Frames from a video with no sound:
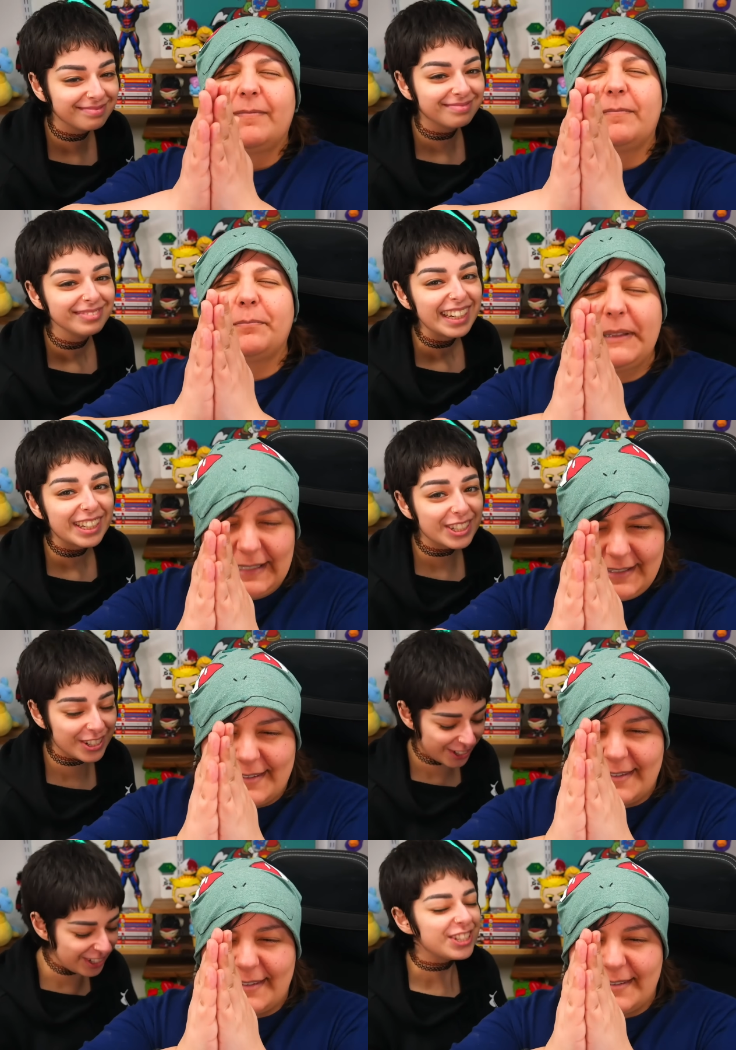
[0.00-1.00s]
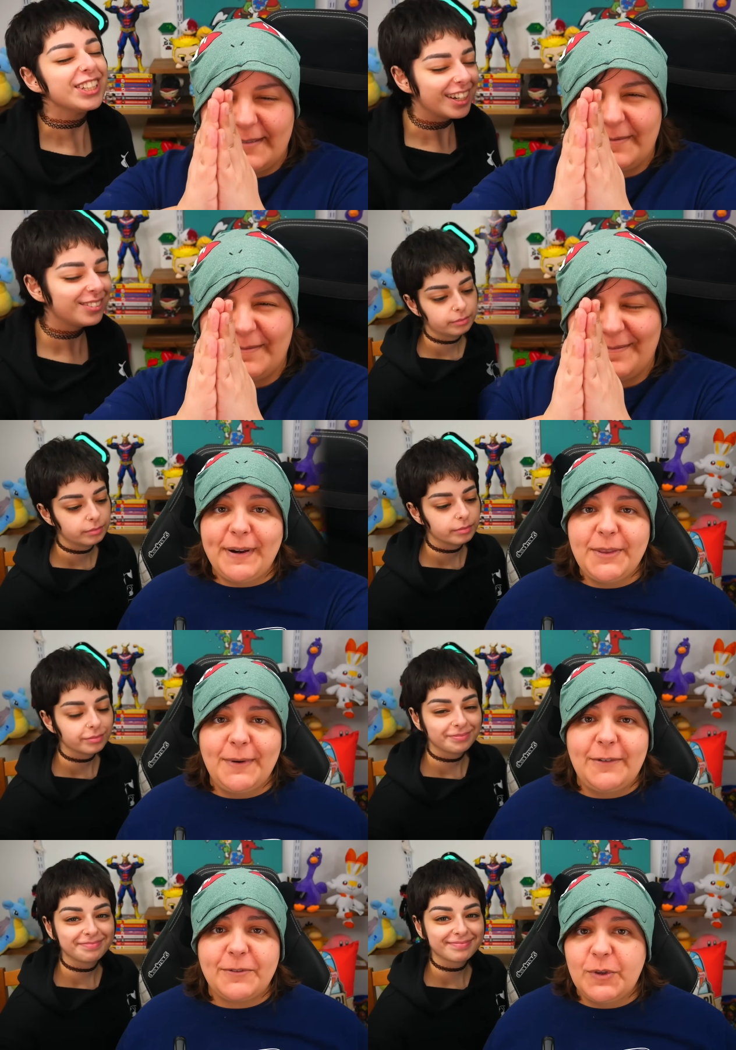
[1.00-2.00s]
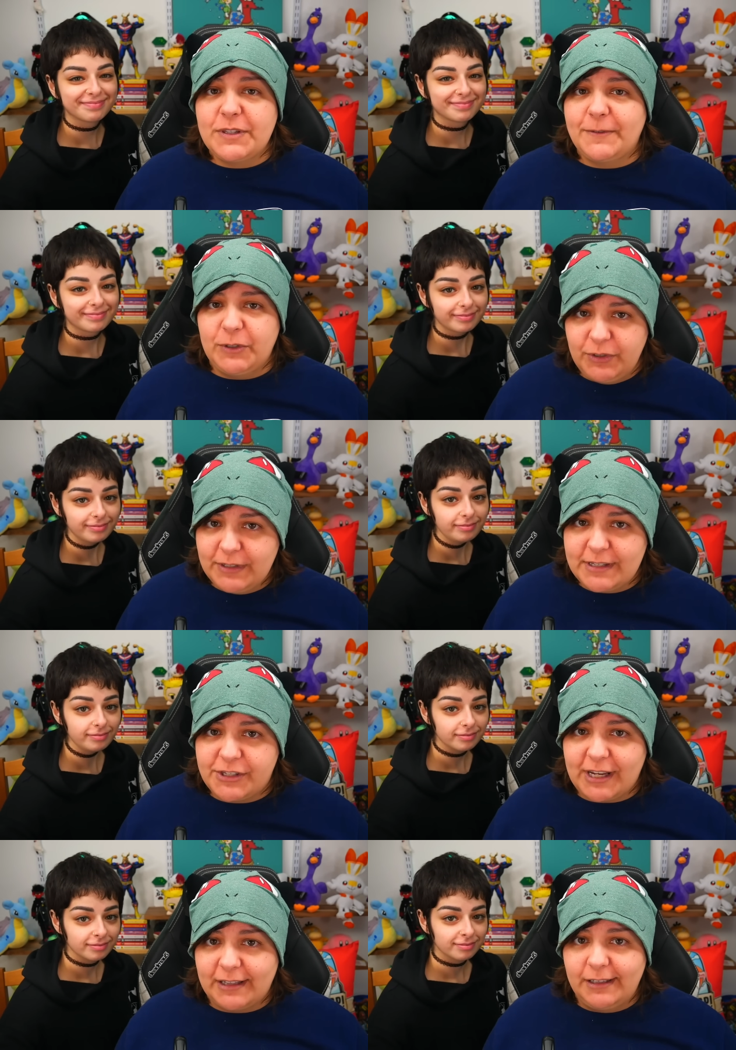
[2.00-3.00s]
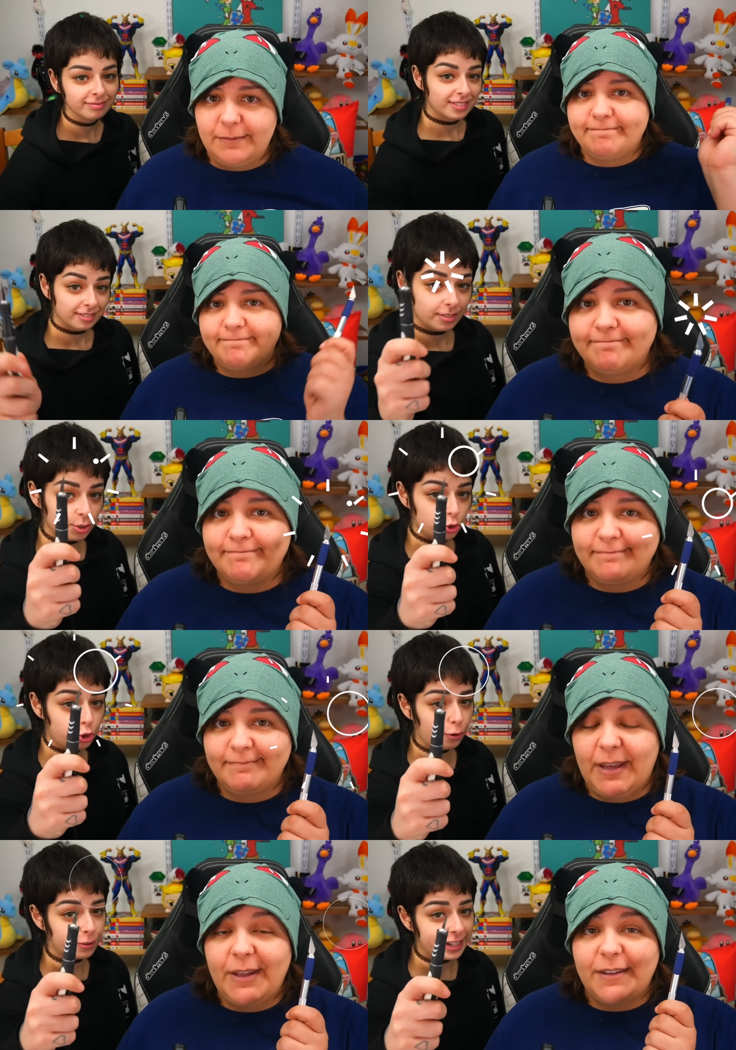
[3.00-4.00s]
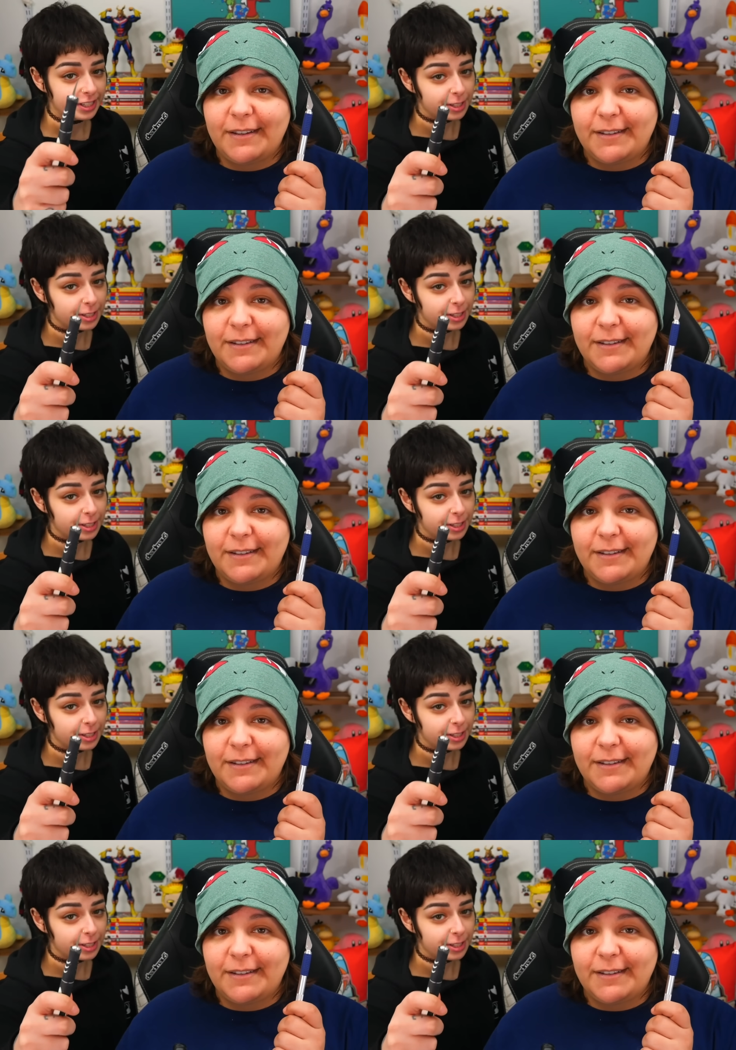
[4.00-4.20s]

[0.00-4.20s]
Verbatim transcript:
Speaker 1: please. Good stuff.
Speaker 2: By the way, for those of you new to this channel,
Speaker 1: don't forget to